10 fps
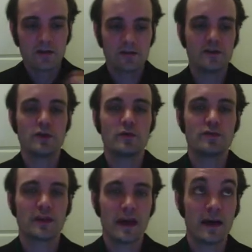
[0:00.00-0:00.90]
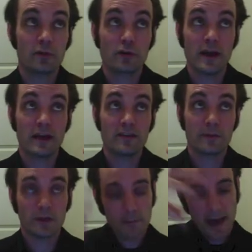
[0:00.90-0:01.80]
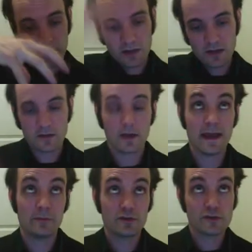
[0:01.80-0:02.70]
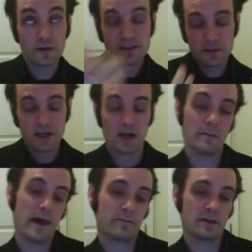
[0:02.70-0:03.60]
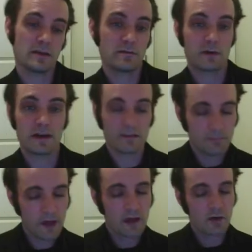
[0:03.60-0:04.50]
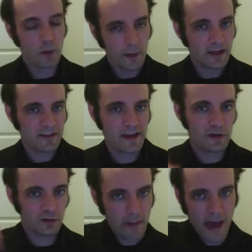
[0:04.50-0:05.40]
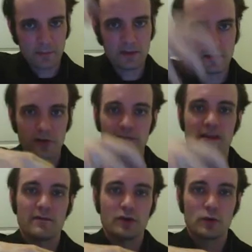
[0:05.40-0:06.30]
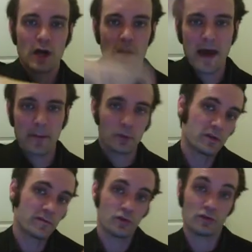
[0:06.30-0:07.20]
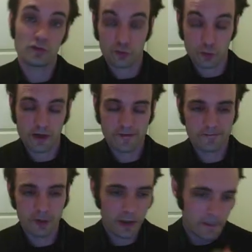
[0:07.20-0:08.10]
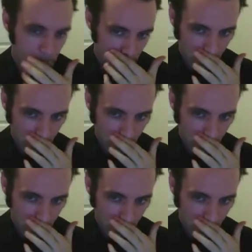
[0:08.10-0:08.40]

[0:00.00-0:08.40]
The view is say, hey, I'm created, somebody mapped me. Hey, I'm destroyed, somebody unmap me, right? Robotlegs handles mapping the mediator to that view and unmapping when the view is destroyed, okay?